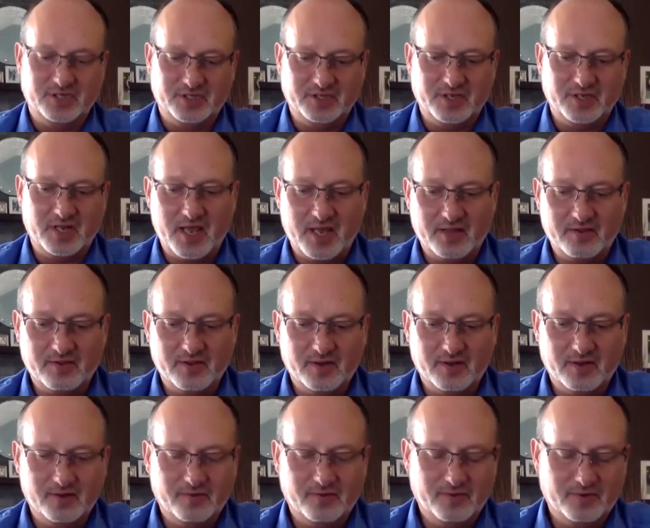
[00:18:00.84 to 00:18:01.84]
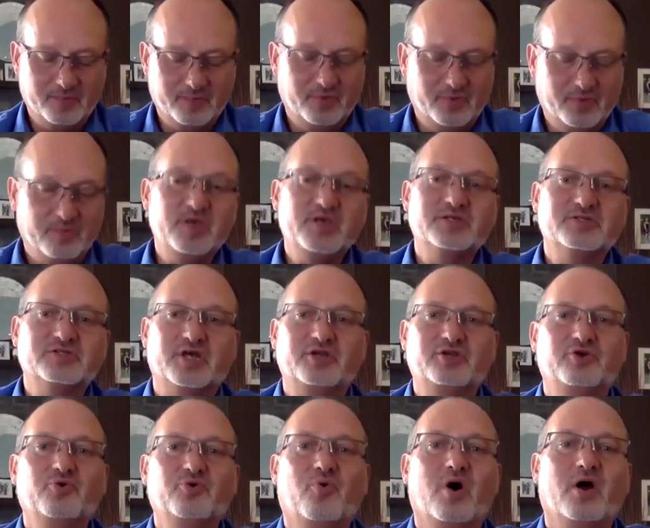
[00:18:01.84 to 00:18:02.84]
and the beans, I
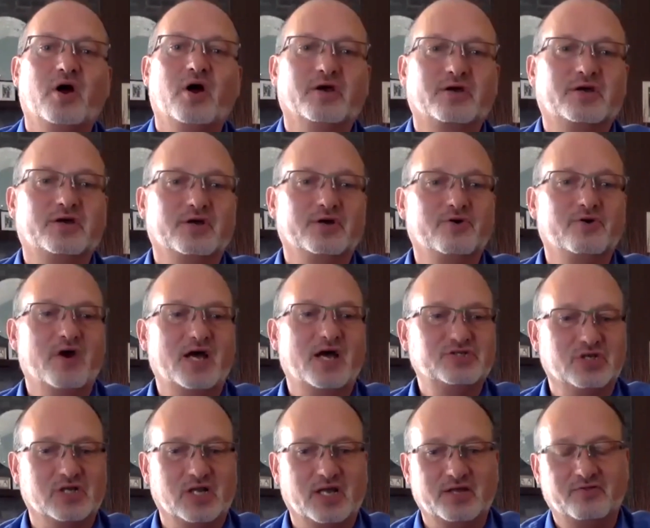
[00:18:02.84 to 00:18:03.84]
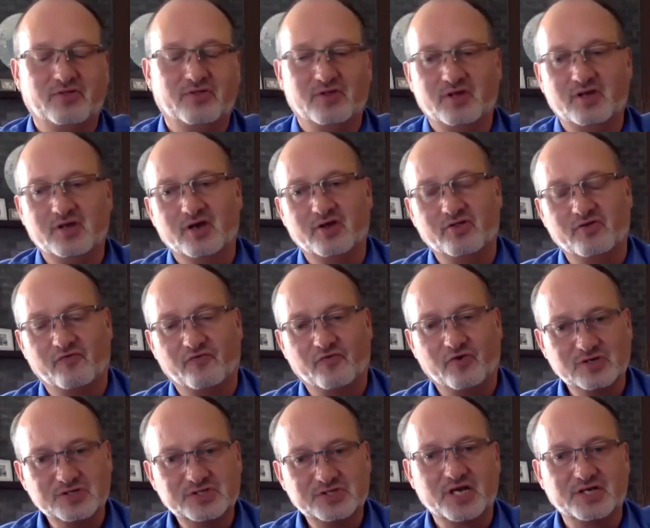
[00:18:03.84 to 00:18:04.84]
do want to congratulate the
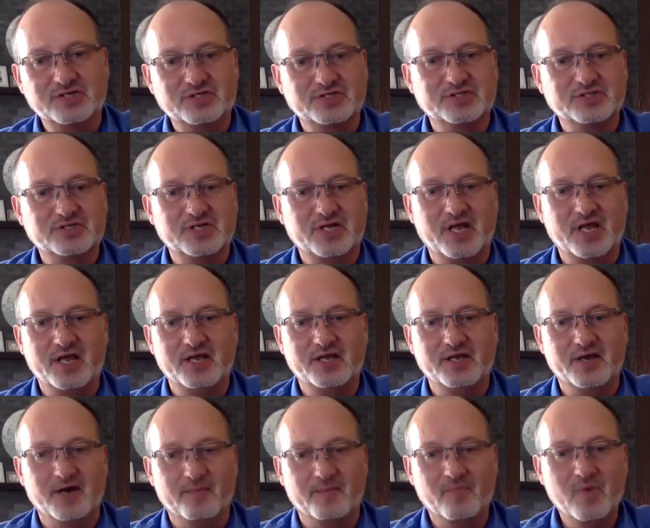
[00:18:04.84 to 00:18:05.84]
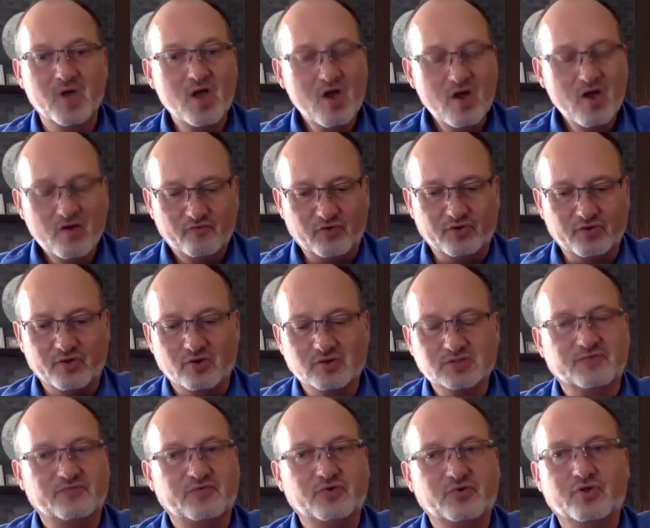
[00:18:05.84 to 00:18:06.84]
first session today. For those
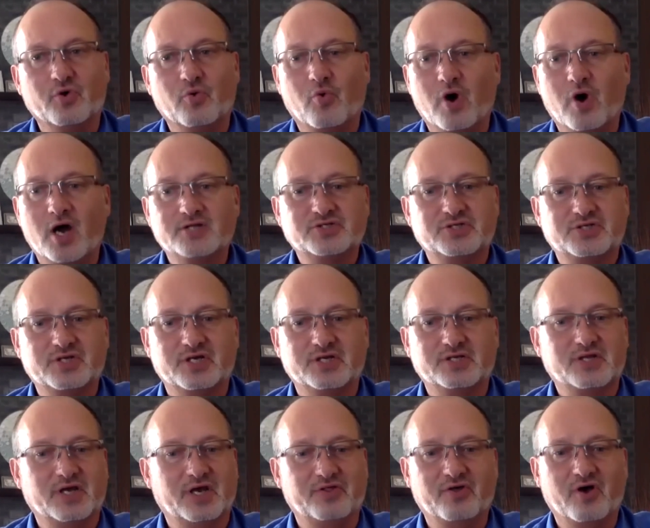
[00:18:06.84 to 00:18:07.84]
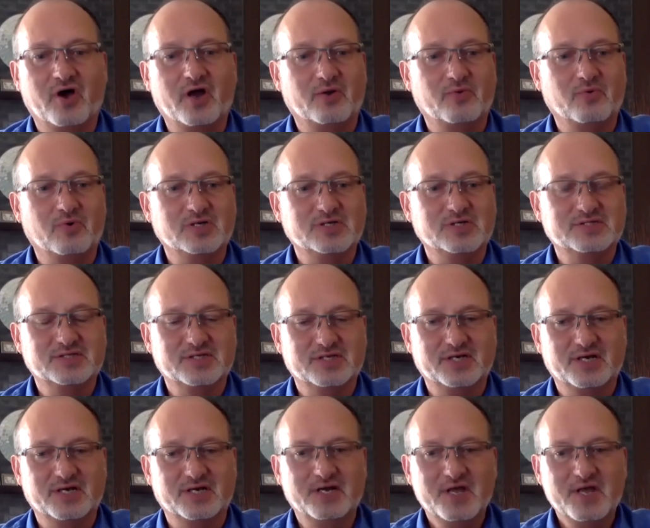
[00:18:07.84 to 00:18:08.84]
of you that watched it, I thought it was
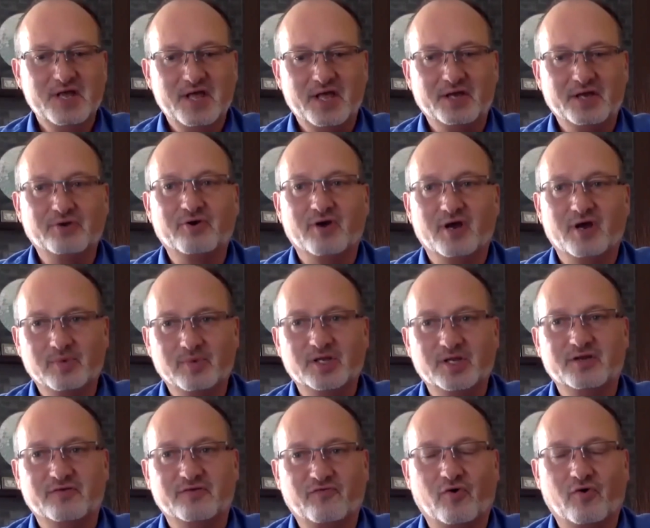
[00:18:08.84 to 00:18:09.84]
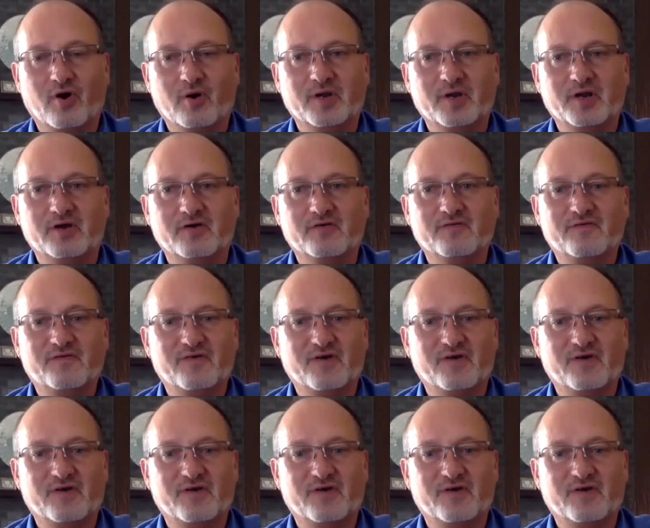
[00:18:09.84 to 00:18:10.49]
incredibly informative.